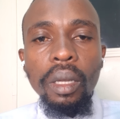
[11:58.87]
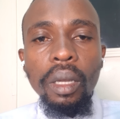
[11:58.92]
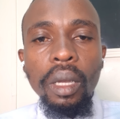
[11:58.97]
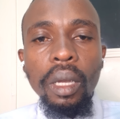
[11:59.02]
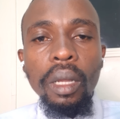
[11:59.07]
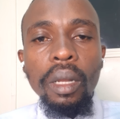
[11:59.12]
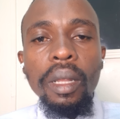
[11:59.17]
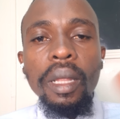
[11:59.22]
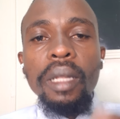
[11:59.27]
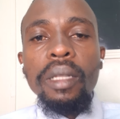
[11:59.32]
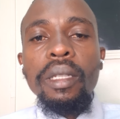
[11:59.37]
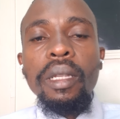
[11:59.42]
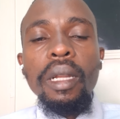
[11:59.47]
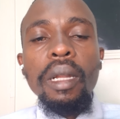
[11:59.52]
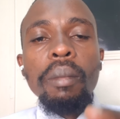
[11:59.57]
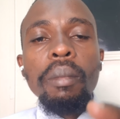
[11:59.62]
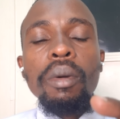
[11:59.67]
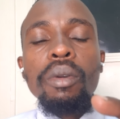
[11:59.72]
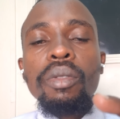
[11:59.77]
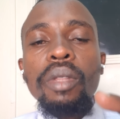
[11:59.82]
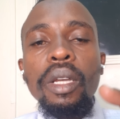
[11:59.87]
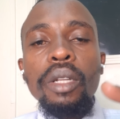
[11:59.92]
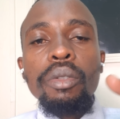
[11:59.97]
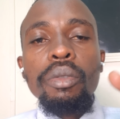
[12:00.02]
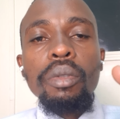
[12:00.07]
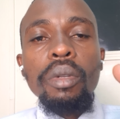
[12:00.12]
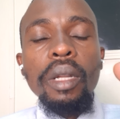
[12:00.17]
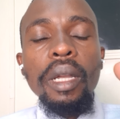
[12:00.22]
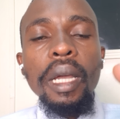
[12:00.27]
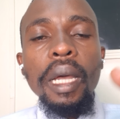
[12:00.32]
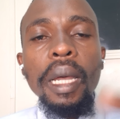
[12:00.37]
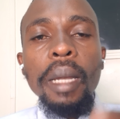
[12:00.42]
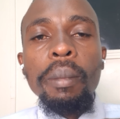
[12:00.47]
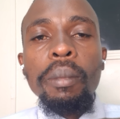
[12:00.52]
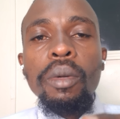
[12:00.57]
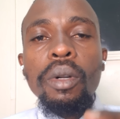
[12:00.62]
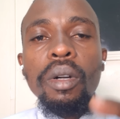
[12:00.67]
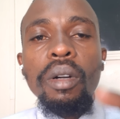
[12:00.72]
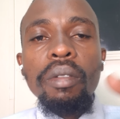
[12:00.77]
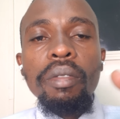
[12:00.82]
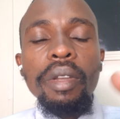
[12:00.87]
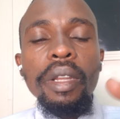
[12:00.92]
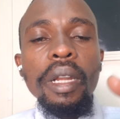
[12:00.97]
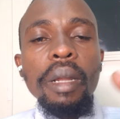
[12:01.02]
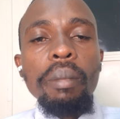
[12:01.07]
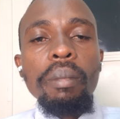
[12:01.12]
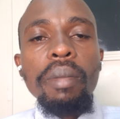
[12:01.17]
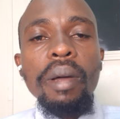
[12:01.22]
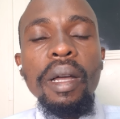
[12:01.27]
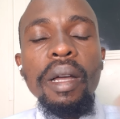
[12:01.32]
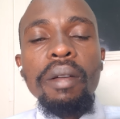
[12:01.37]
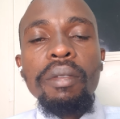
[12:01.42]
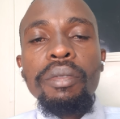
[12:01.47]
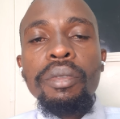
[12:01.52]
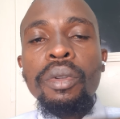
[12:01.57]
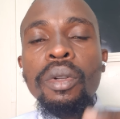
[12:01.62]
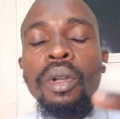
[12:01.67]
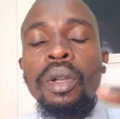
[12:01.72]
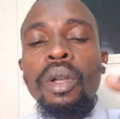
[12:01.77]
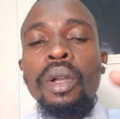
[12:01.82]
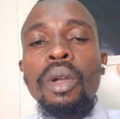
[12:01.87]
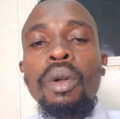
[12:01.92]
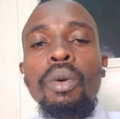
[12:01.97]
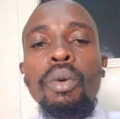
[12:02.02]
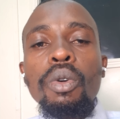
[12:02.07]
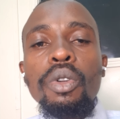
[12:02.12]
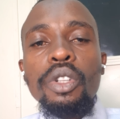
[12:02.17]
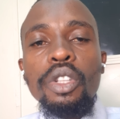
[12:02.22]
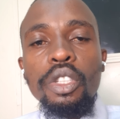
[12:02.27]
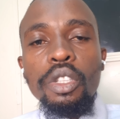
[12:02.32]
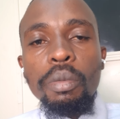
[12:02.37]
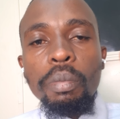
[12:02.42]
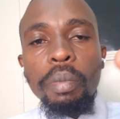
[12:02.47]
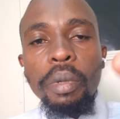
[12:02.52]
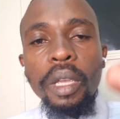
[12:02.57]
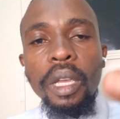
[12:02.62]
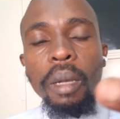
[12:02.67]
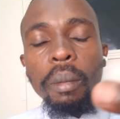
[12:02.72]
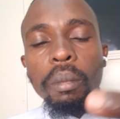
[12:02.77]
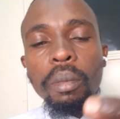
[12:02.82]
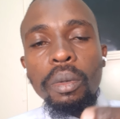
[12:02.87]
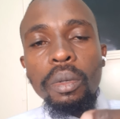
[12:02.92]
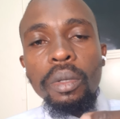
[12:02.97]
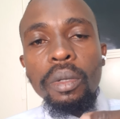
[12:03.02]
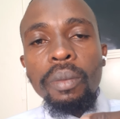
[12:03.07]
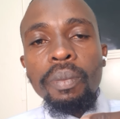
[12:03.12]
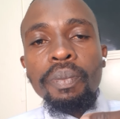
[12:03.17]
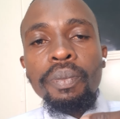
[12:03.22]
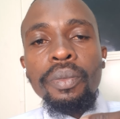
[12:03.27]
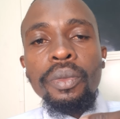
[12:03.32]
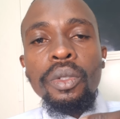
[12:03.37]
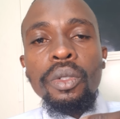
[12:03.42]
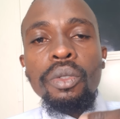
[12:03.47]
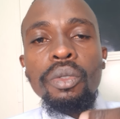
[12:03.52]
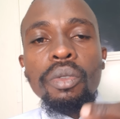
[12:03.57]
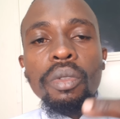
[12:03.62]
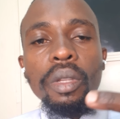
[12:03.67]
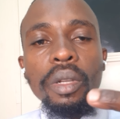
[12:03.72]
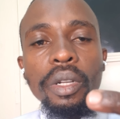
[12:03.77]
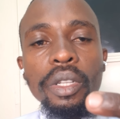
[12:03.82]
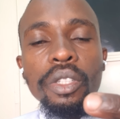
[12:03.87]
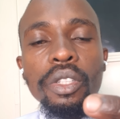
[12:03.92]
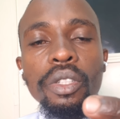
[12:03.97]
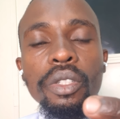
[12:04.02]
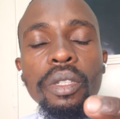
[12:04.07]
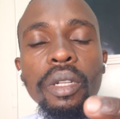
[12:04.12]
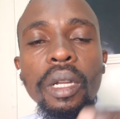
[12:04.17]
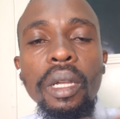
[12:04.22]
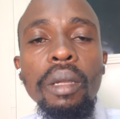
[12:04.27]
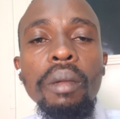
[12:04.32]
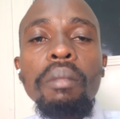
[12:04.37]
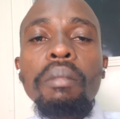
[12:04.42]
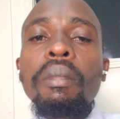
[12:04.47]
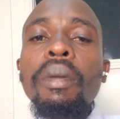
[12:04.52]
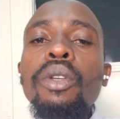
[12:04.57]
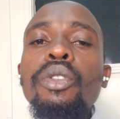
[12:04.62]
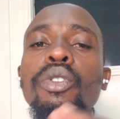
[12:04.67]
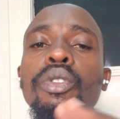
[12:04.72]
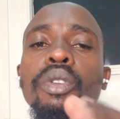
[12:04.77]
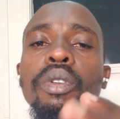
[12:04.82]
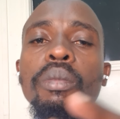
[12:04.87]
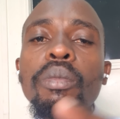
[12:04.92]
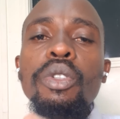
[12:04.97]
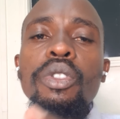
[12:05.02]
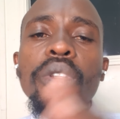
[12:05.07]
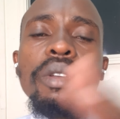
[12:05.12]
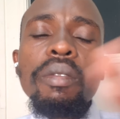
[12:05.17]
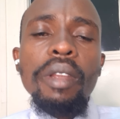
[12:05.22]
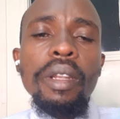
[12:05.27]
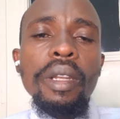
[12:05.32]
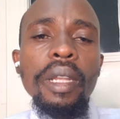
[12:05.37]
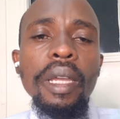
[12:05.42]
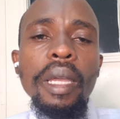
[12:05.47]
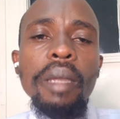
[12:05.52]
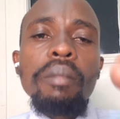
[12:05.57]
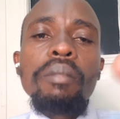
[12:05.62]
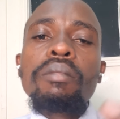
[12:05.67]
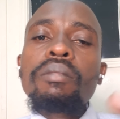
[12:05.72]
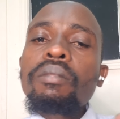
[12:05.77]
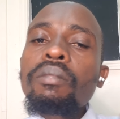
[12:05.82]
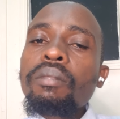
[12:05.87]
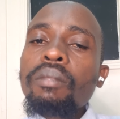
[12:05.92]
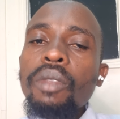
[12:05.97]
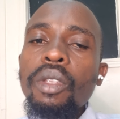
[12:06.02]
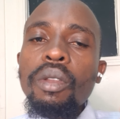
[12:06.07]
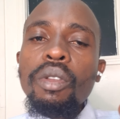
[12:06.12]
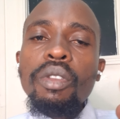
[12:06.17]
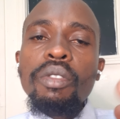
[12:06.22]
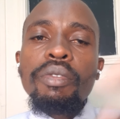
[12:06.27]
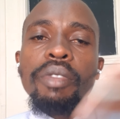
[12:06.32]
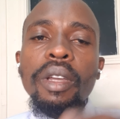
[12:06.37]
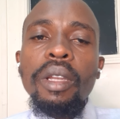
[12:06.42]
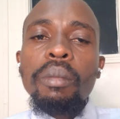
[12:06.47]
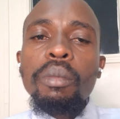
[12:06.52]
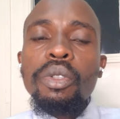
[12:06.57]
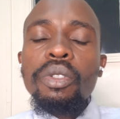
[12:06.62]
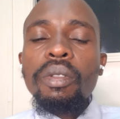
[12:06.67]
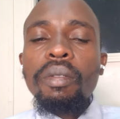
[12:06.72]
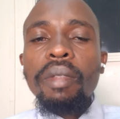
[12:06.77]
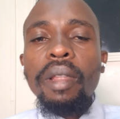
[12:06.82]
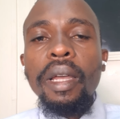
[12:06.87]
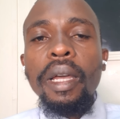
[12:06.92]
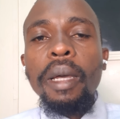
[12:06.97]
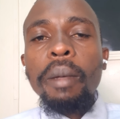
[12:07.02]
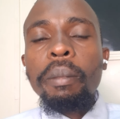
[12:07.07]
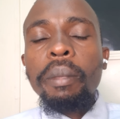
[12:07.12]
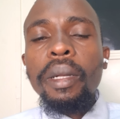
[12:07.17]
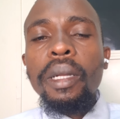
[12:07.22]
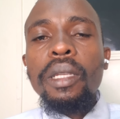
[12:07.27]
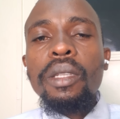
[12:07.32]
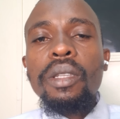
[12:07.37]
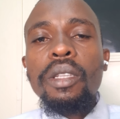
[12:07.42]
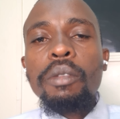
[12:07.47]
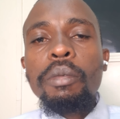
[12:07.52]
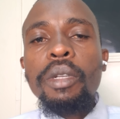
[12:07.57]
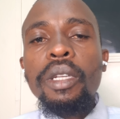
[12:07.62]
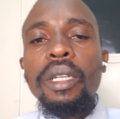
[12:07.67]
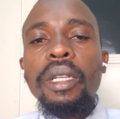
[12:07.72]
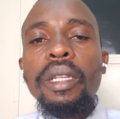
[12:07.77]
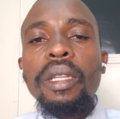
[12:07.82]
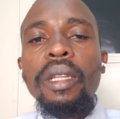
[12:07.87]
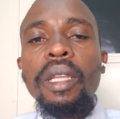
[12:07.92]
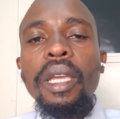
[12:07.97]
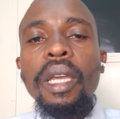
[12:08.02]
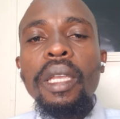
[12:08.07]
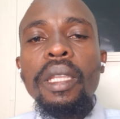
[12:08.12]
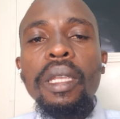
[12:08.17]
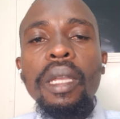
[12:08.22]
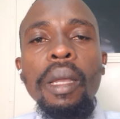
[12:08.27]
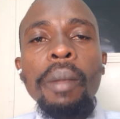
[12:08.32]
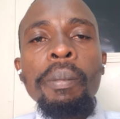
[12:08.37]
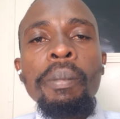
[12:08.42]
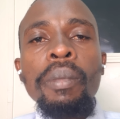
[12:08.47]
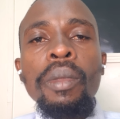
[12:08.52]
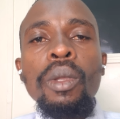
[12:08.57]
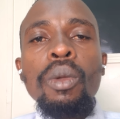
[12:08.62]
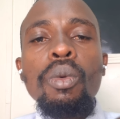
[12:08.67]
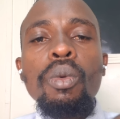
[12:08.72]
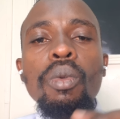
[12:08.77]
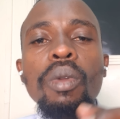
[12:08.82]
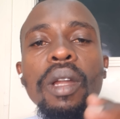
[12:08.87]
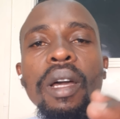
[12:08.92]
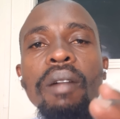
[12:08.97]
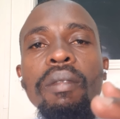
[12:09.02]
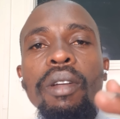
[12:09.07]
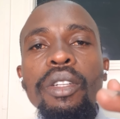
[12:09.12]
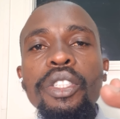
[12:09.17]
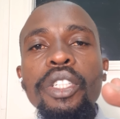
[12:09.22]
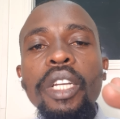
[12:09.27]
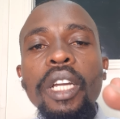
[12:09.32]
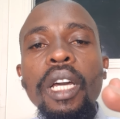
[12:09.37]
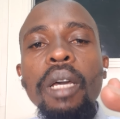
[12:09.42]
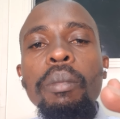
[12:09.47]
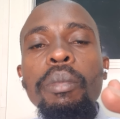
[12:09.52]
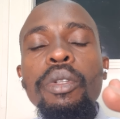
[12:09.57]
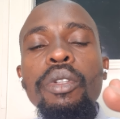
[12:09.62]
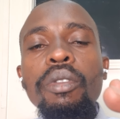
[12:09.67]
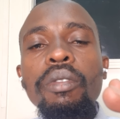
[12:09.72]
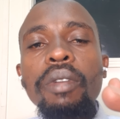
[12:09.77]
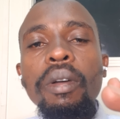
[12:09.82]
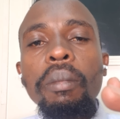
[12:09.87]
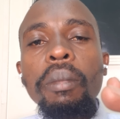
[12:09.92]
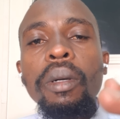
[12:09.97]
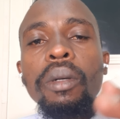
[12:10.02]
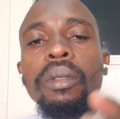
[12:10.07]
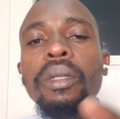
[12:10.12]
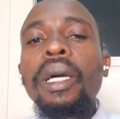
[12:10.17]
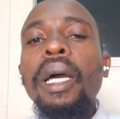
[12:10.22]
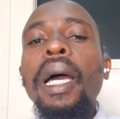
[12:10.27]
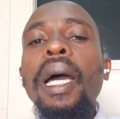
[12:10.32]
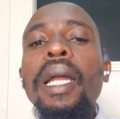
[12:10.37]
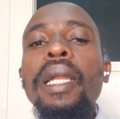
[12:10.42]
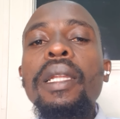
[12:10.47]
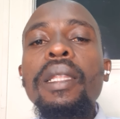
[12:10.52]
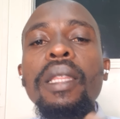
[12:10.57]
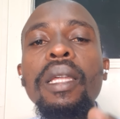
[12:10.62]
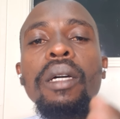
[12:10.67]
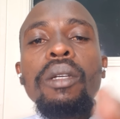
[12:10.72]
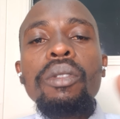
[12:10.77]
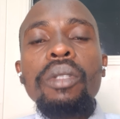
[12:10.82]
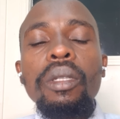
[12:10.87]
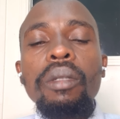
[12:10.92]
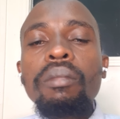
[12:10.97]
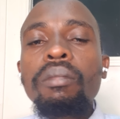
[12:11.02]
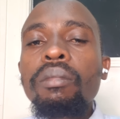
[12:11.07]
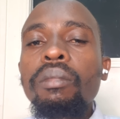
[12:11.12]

And that's an amount that will come over and above what is payable to the registrar. So most time, you find most of the companies, especially in Kenya, will have a share capital of about 100,000.